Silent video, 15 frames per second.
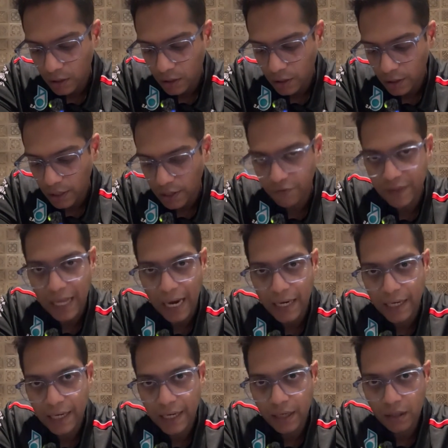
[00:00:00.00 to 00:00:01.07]
if that
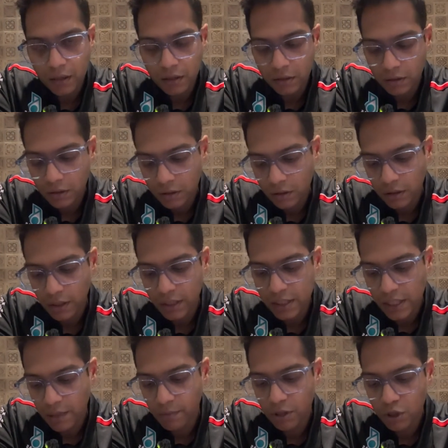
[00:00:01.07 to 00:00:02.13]
data is
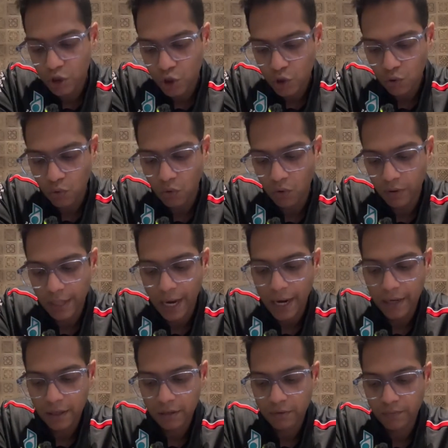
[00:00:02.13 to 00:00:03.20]
able to show that
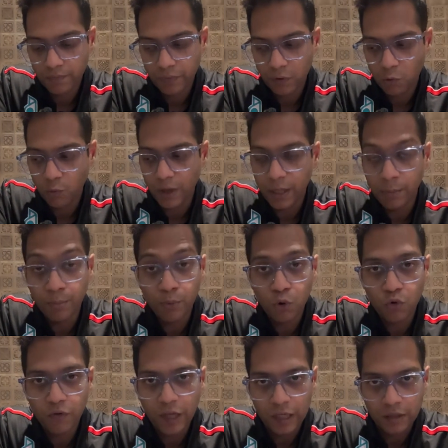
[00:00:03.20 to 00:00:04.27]
we're
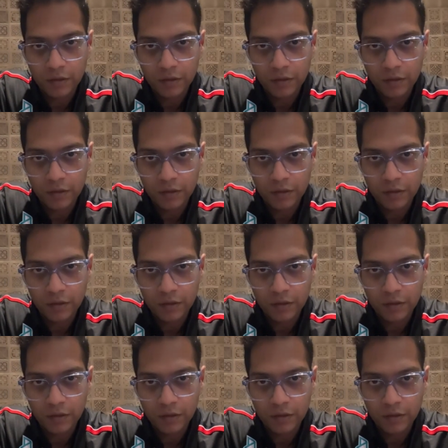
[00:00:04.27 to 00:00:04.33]
improving,